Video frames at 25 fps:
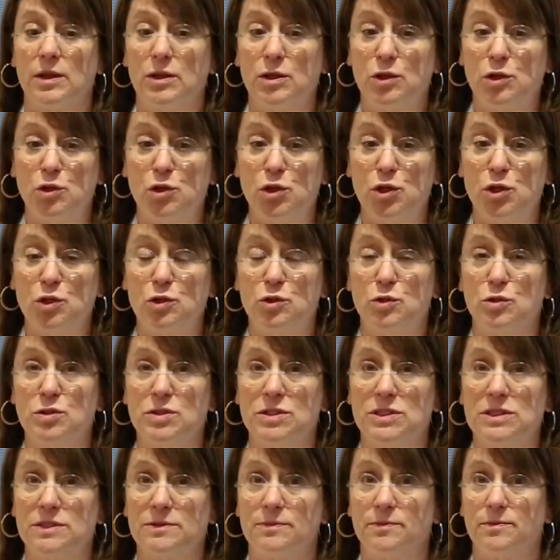you
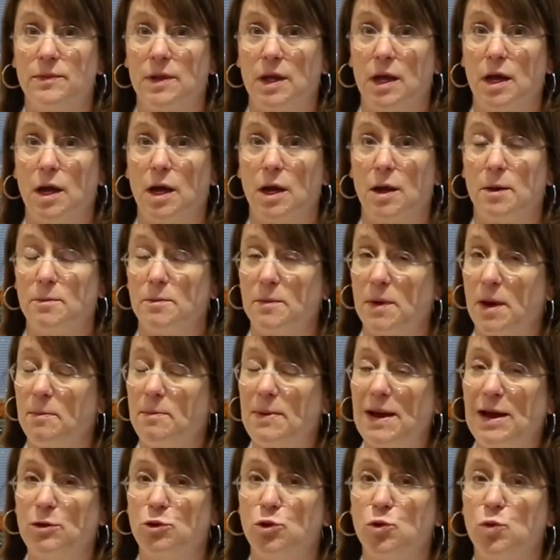use
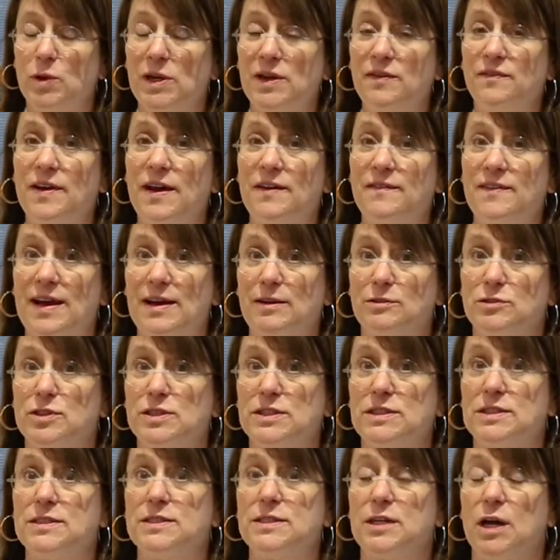about 25
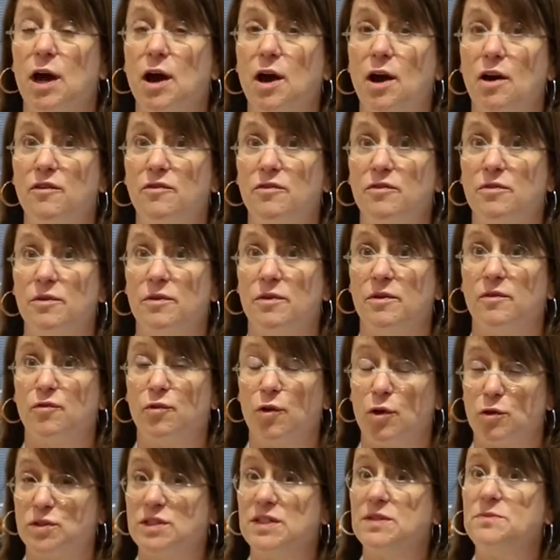ounces of
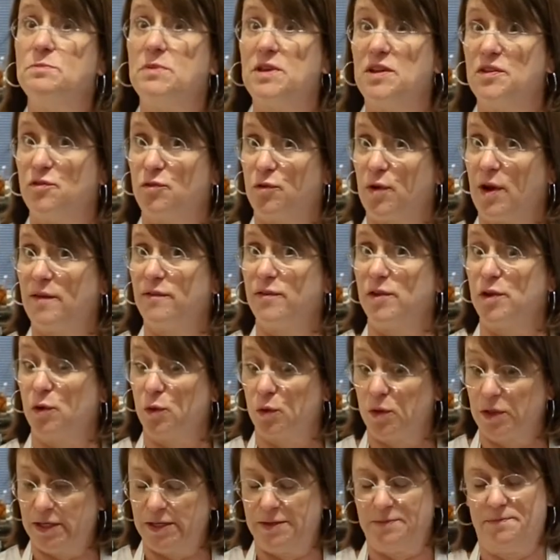frozen beef
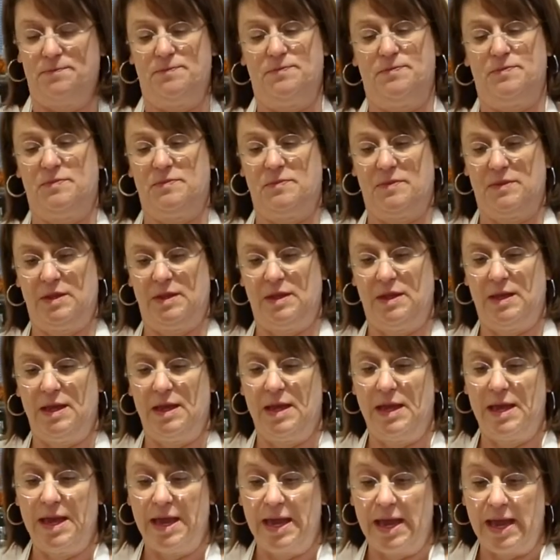ravioli.
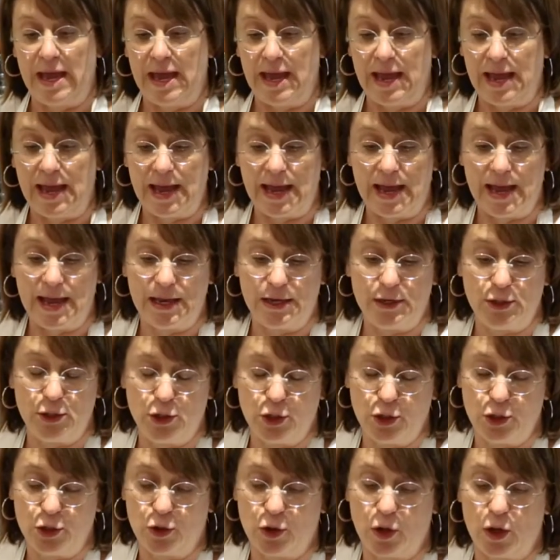And
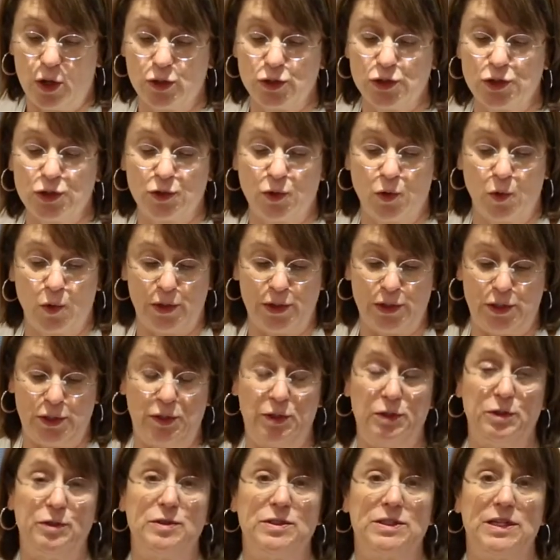you're also going to
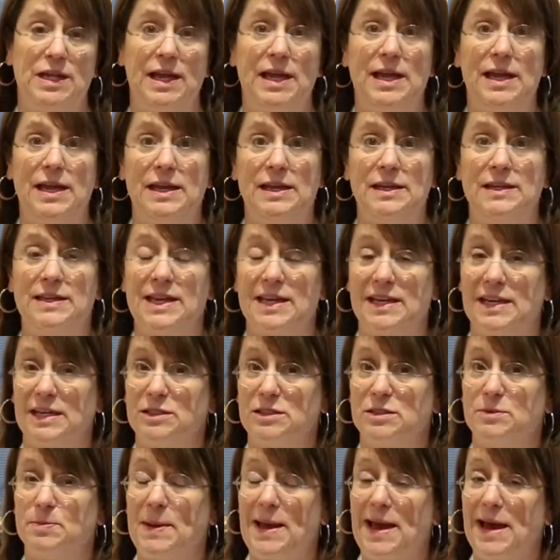use a
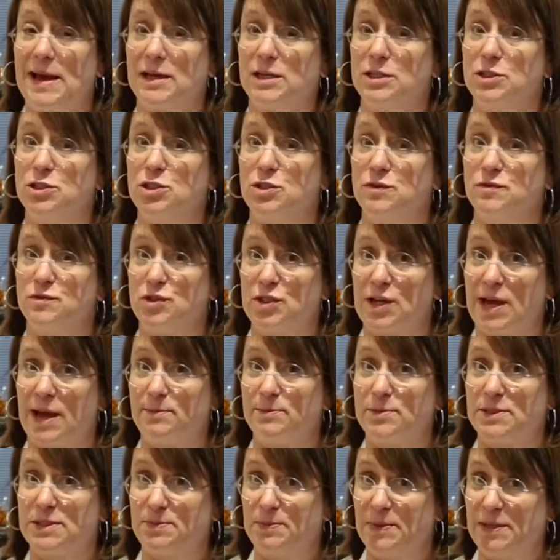10-ounce package of
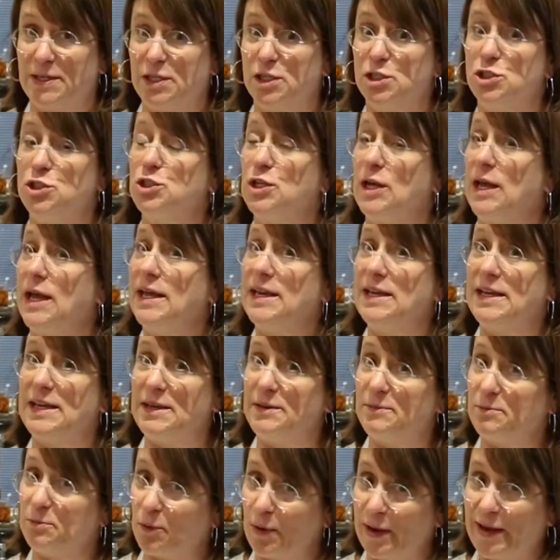chopped spinach,
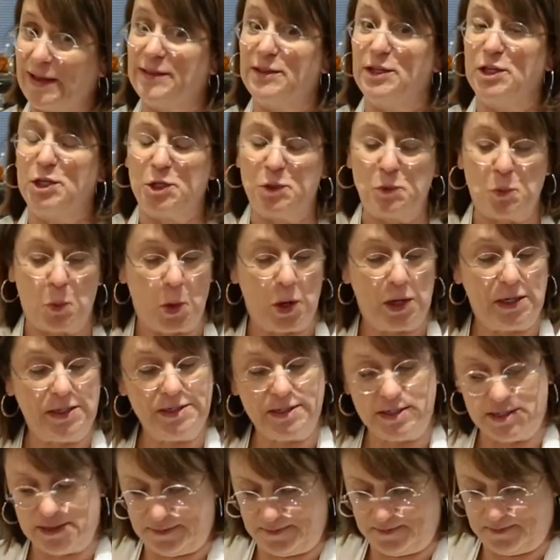any brand that you
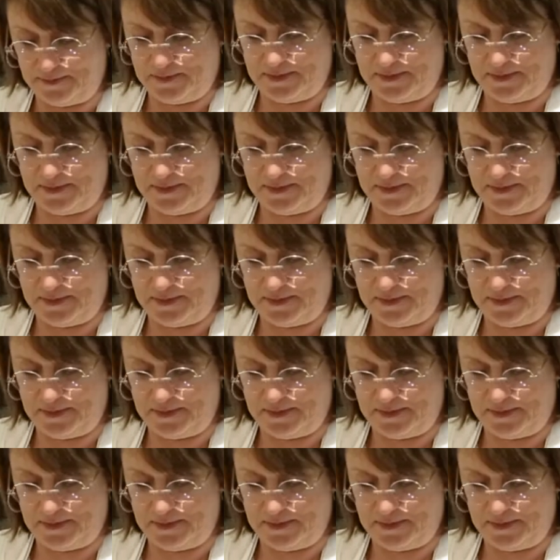want.